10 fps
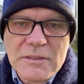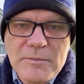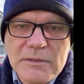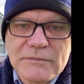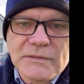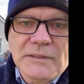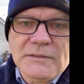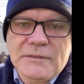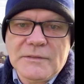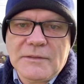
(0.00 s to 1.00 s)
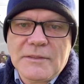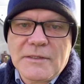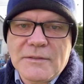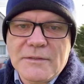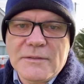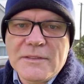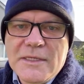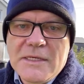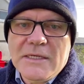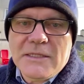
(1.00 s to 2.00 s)
I'm outside in the garden.
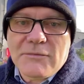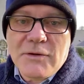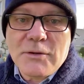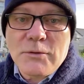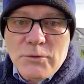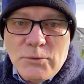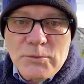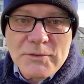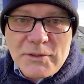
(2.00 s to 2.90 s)
It's very cold.